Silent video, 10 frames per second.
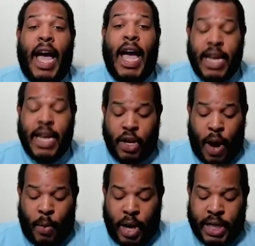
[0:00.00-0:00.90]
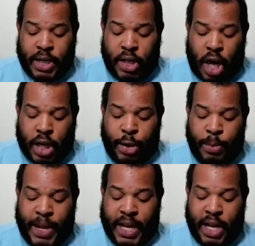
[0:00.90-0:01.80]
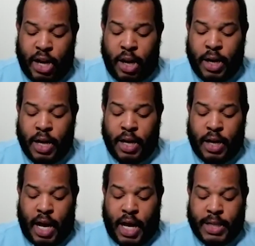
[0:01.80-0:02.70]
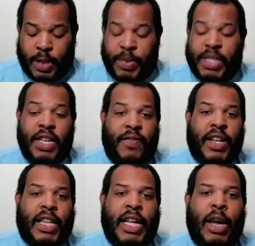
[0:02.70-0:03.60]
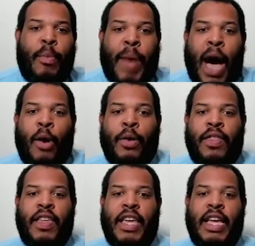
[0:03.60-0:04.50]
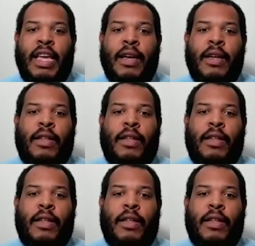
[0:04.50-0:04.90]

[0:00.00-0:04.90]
And, I wanted to talk a little bit here specifically about the